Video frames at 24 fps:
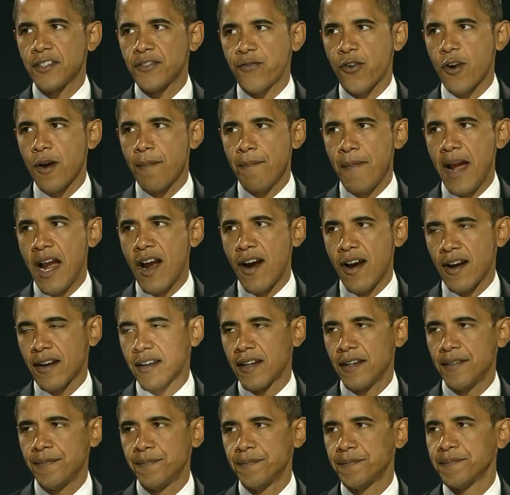for
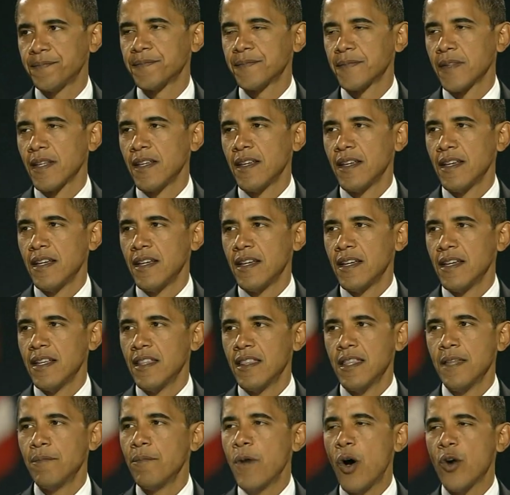America
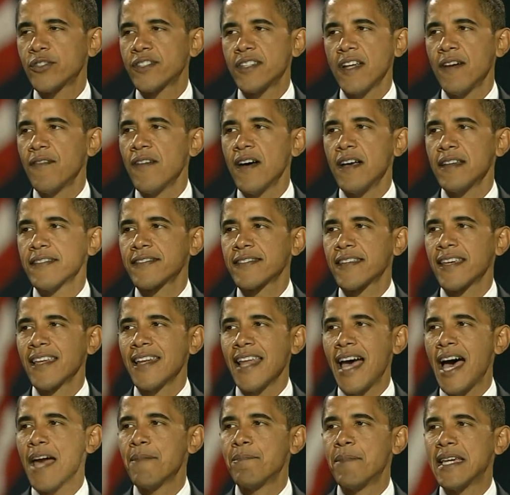that most of us
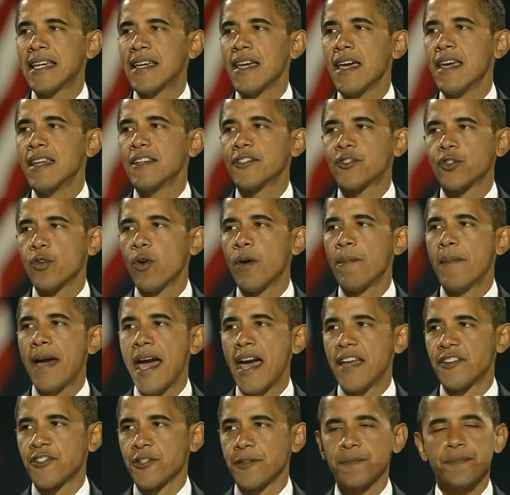cannot begin to
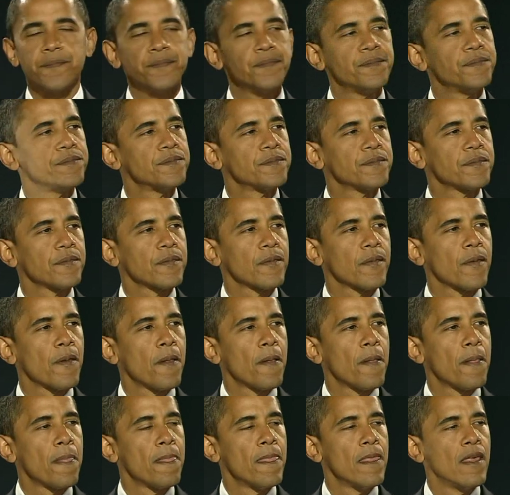imagine.
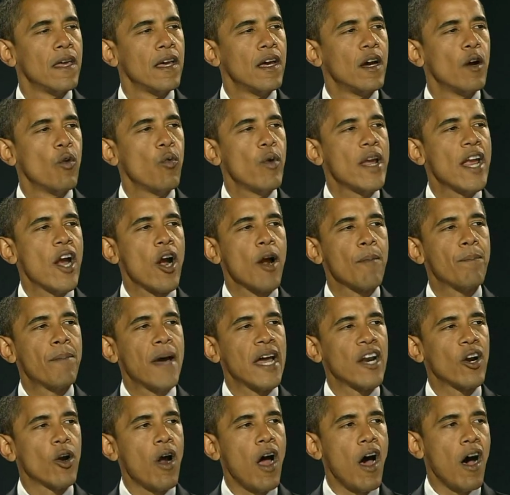We are
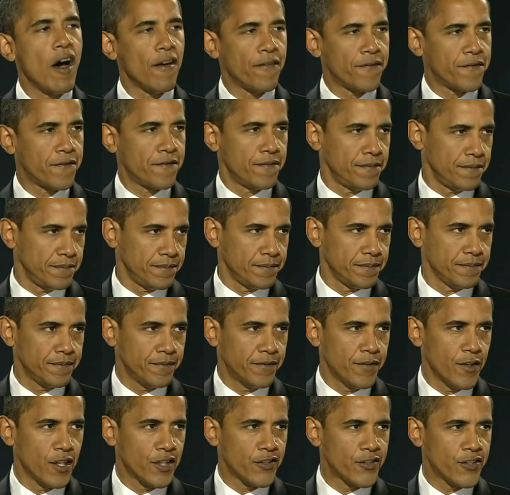better off
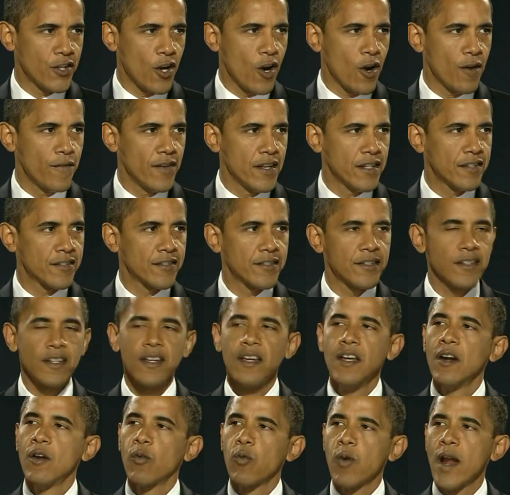for the
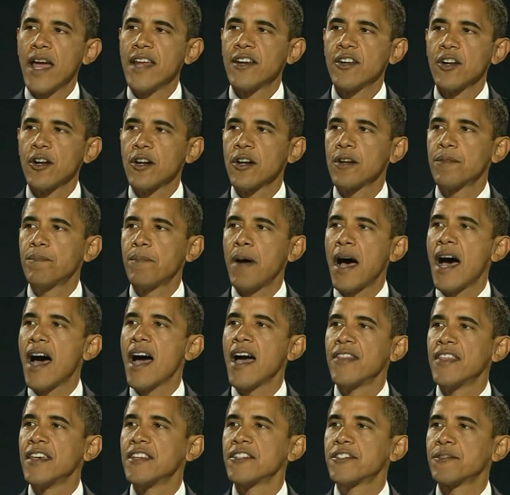service rendered by
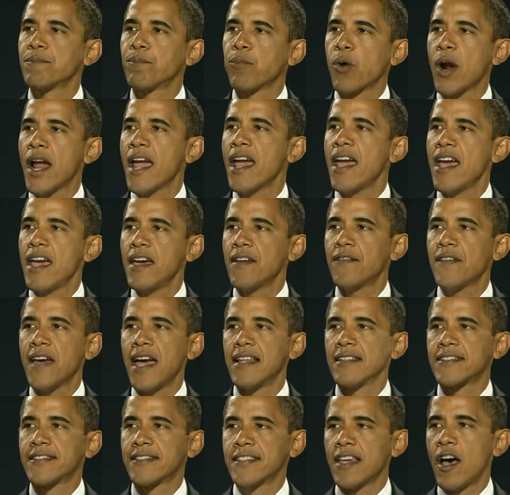this brave
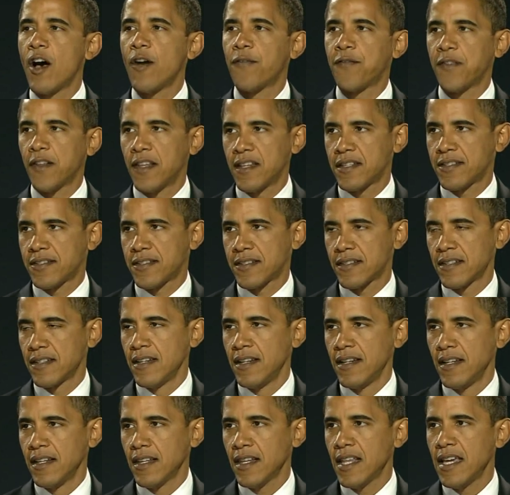and
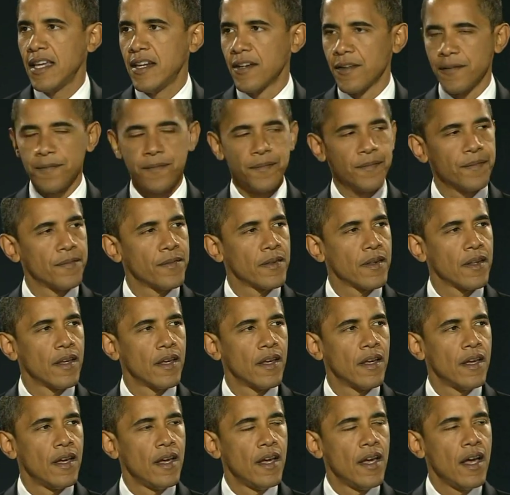selfless leader.
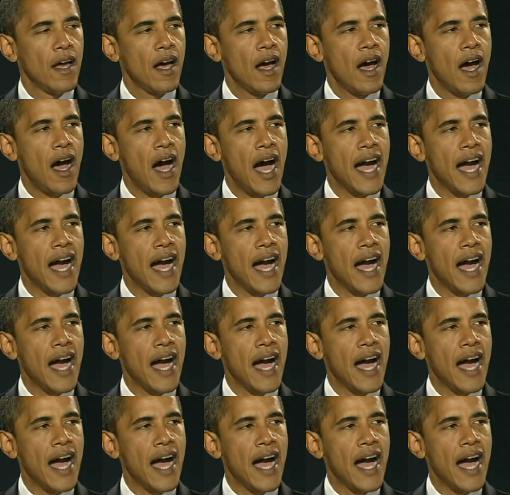I